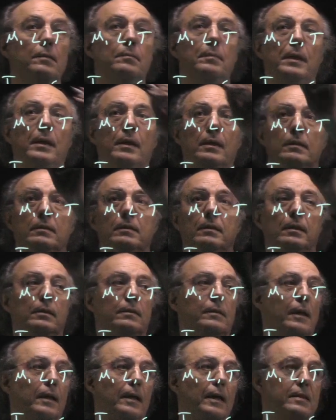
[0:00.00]
me
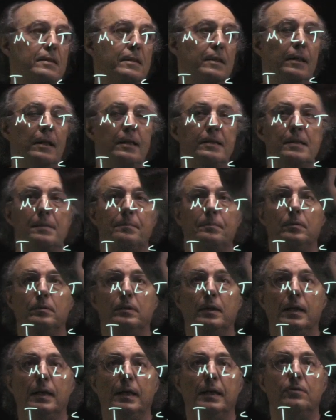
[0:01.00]
take as an example
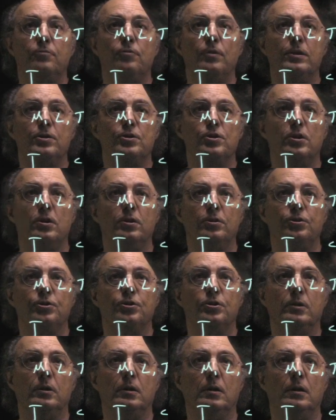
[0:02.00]
the electric charge,
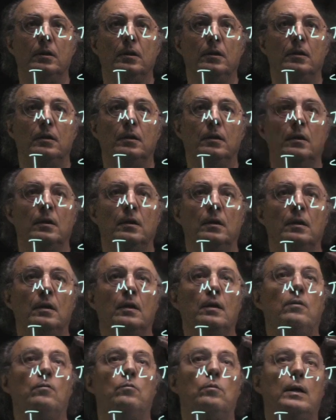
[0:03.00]

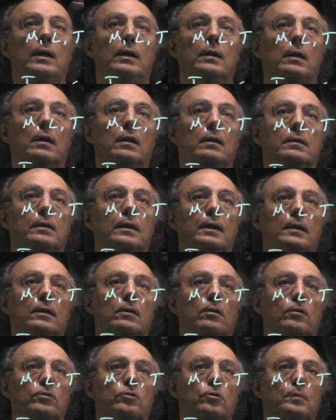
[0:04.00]
well, then
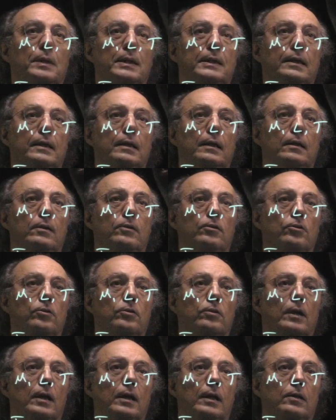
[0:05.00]
automatically
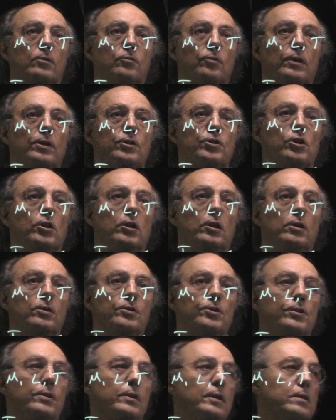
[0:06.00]
the electric charge
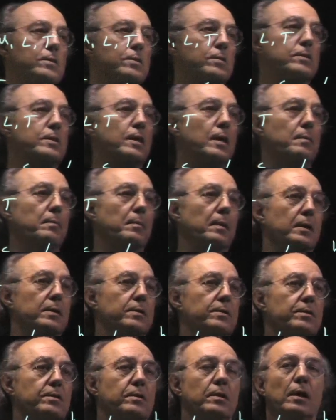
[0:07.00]
is the same
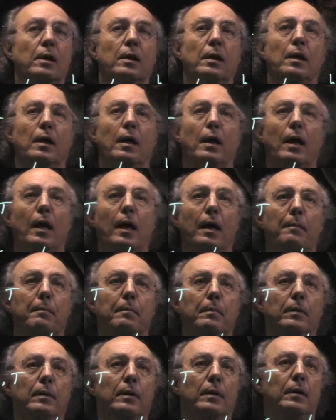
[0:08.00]
as
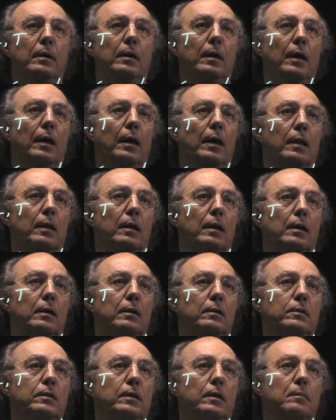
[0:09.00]
M L
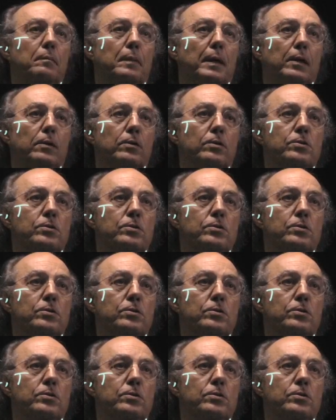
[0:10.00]
T minus